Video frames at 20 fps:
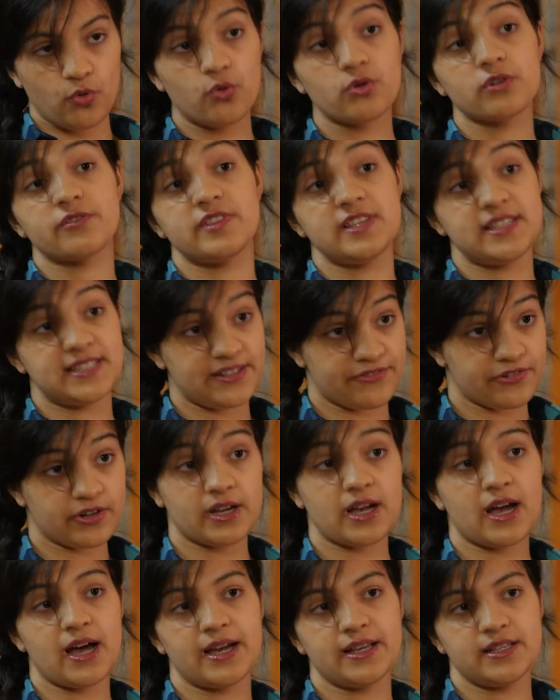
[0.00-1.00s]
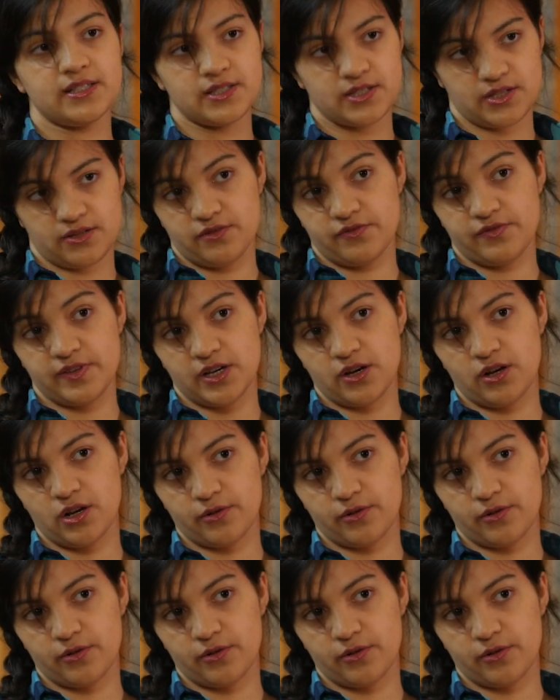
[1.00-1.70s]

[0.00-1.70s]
all of these different kinds of V.